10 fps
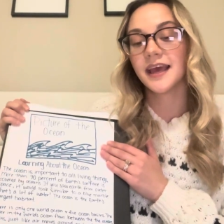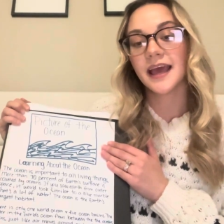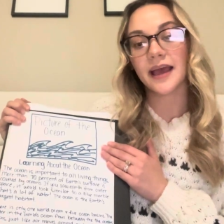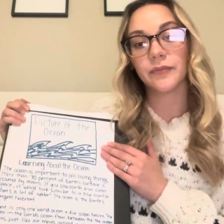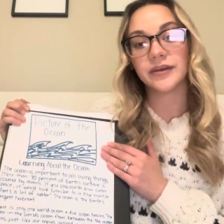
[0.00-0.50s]

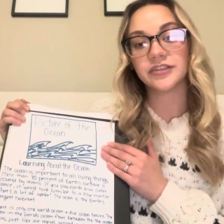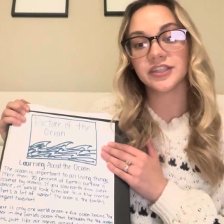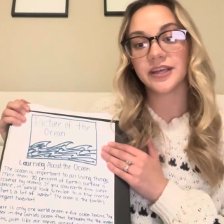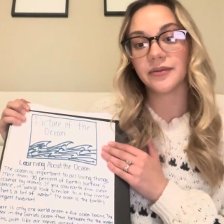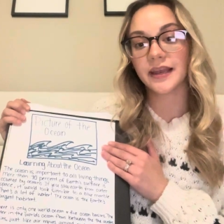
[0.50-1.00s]
and we should
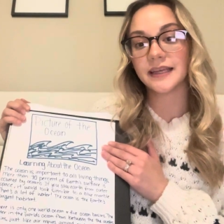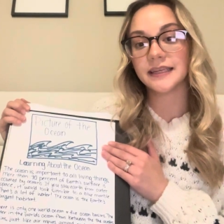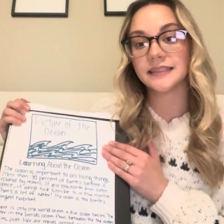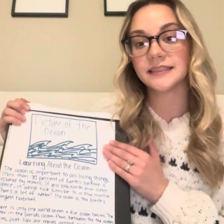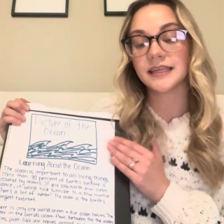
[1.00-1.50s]
know that it
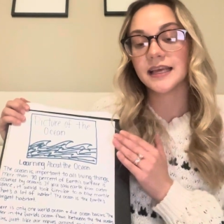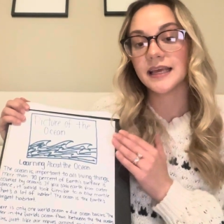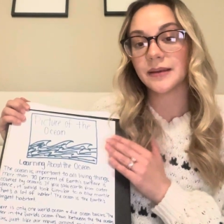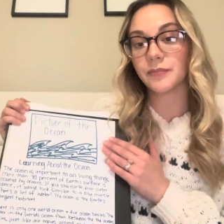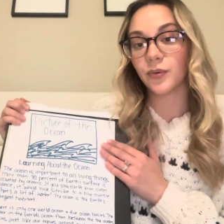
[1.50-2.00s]
is
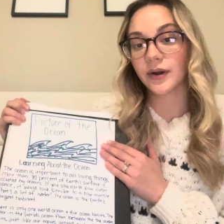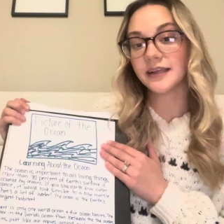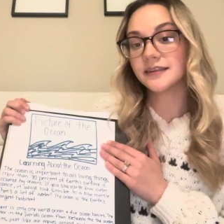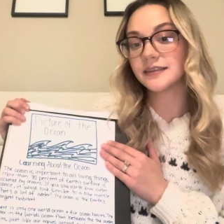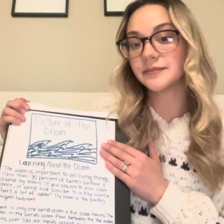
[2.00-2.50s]

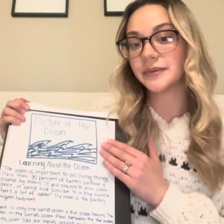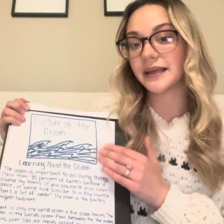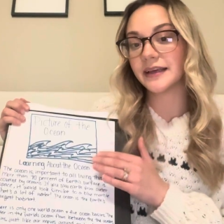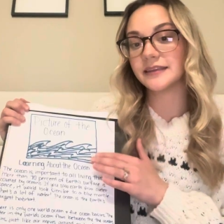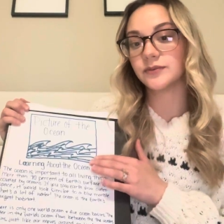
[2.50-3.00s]
important
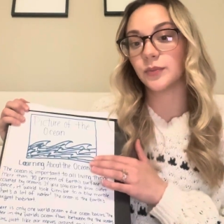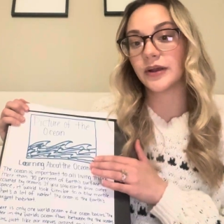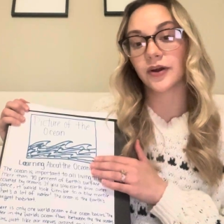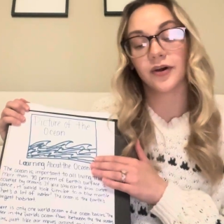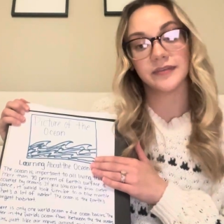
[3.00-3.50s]
because we
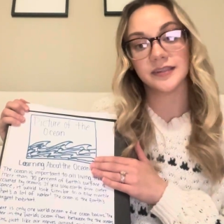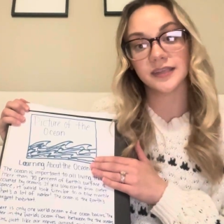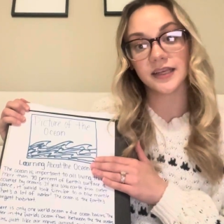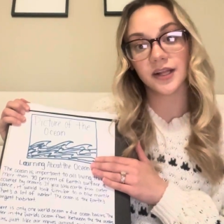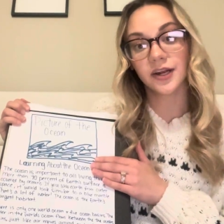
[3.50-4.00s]
are
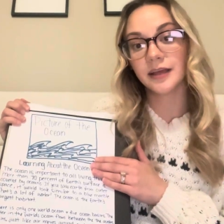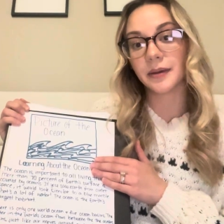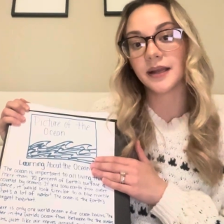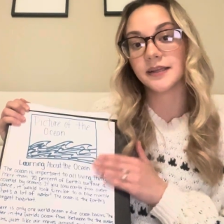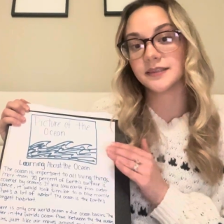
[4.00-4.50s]
obviously learning
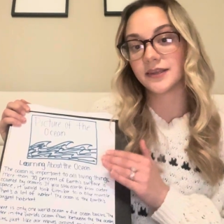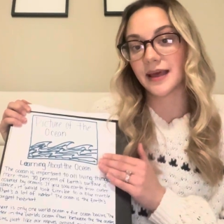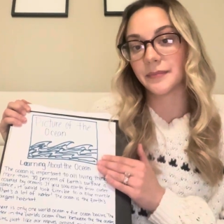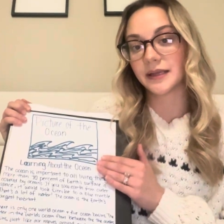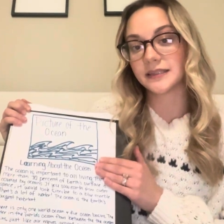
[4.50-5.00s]
about it, so
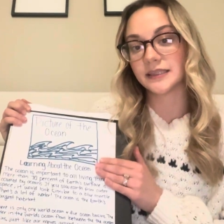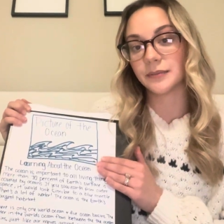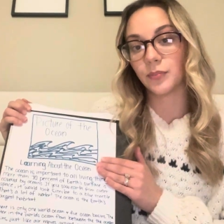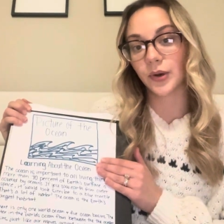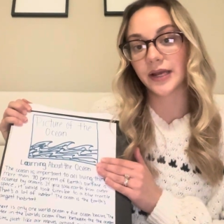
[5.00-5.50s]
that makes it
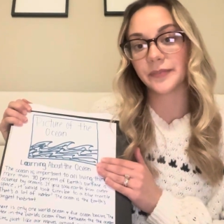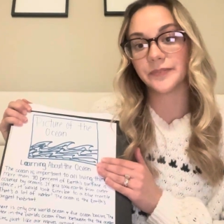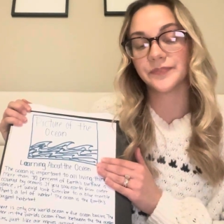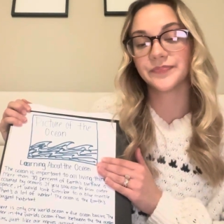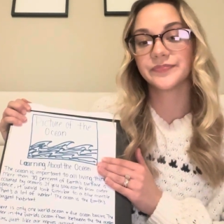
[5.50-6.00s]
important.
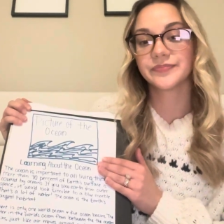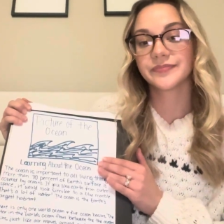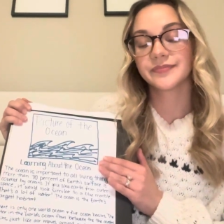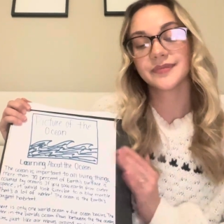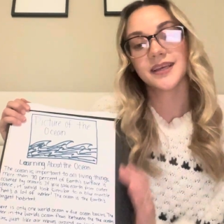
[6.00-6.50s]

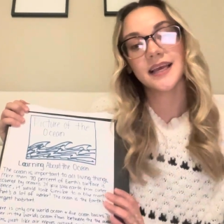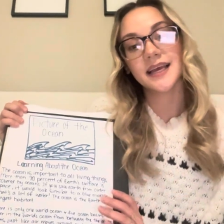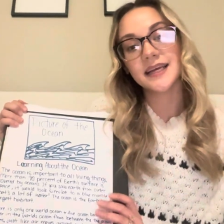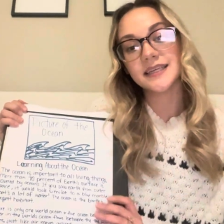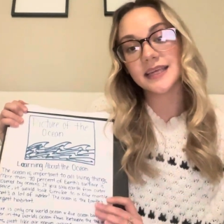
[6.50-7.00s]

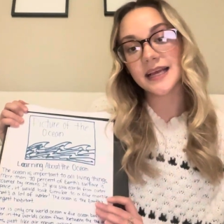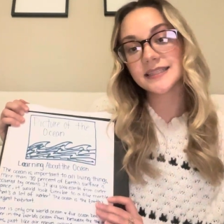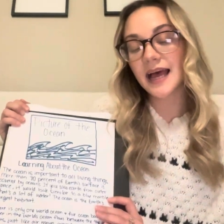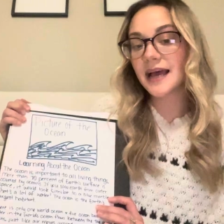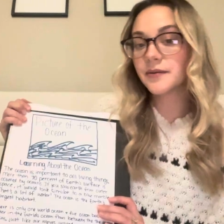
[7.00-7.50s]
Next,
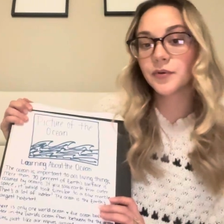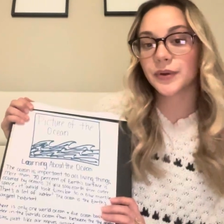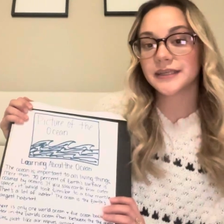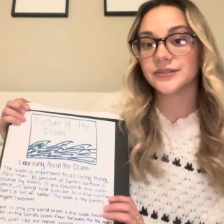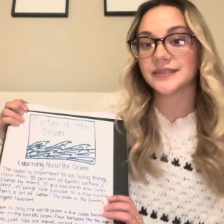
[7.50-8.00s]
I'm
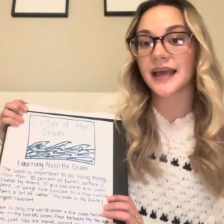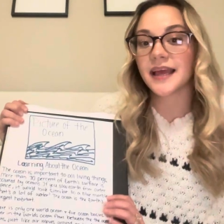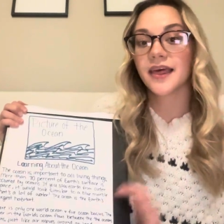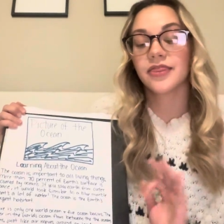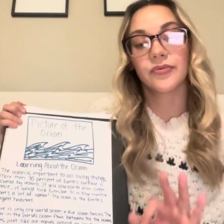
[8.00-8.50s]
going to
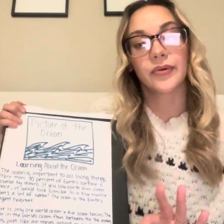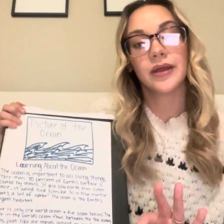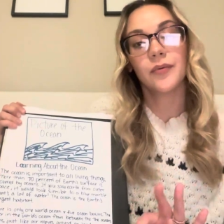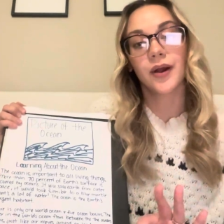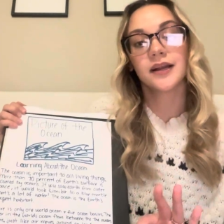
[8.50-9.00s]
say 3
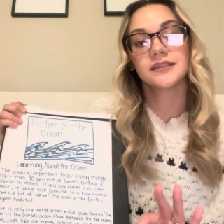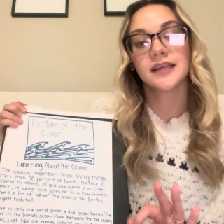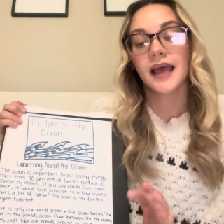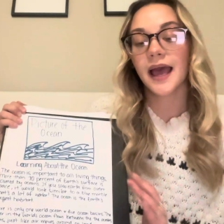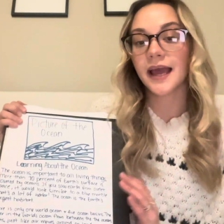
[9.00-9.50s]
words,
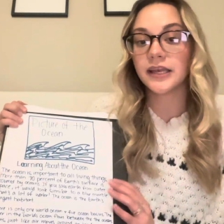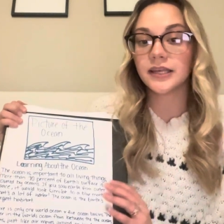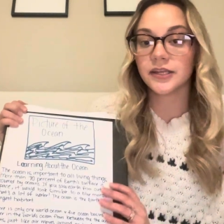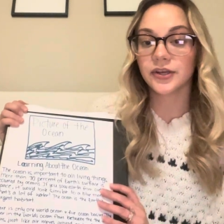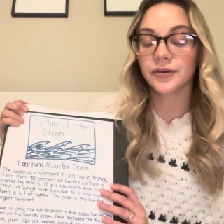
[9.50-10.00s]
and
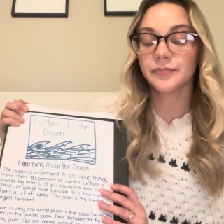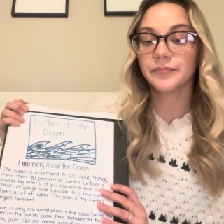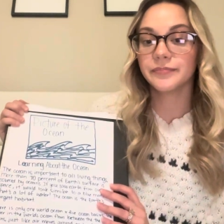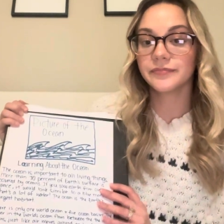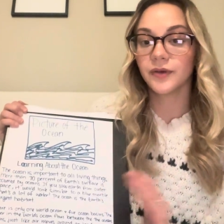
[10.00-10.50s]
your
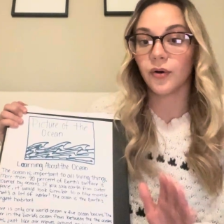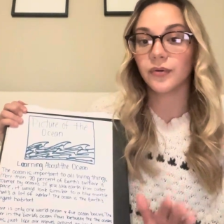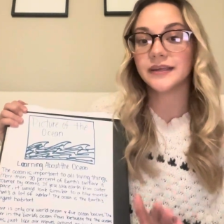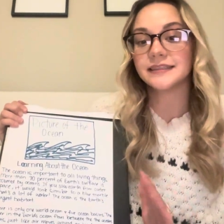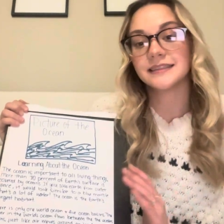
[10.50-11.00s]
goal
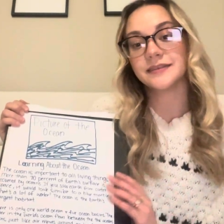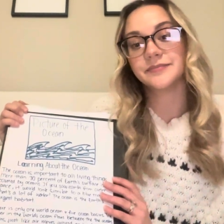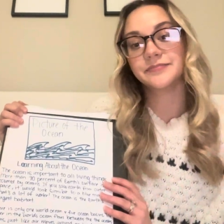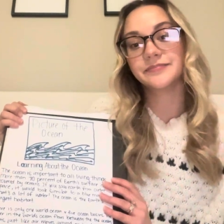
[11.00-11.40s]
is to